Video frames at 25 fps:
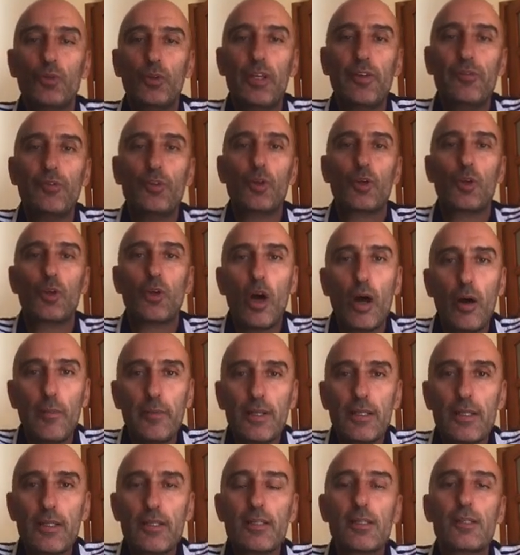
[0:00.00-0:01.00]
leave your
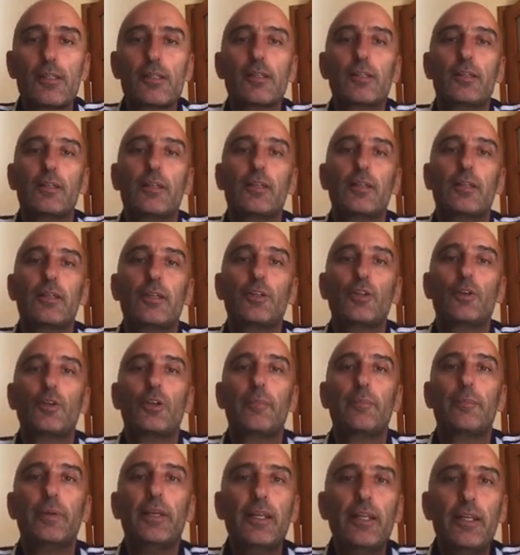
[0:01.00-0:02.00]
comments, your
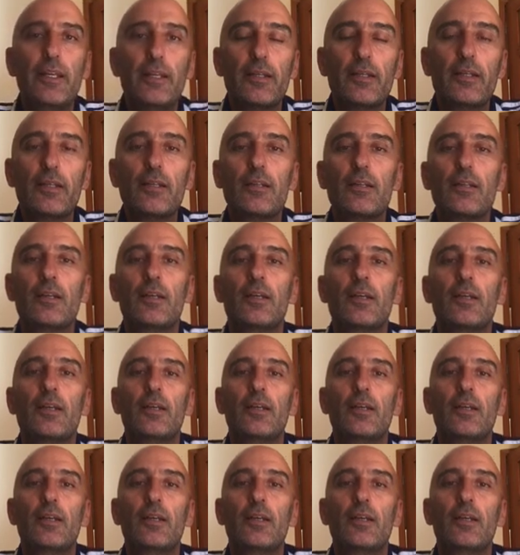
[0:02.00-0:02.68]
opinion.